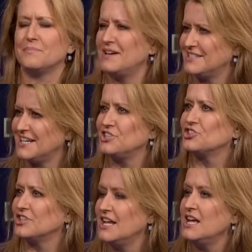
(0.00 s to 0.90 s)
meditation
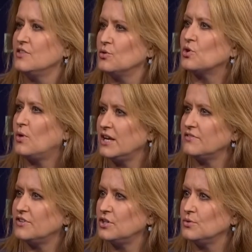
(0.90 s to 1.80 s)
and there were quite a
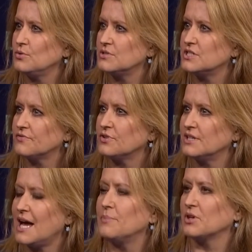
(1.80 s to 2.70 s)
few yeah. different
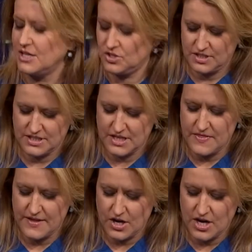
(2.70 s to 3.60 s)
applications on
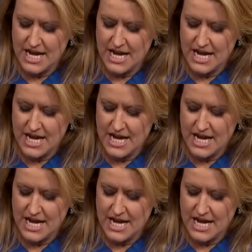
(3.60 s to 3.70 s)
there.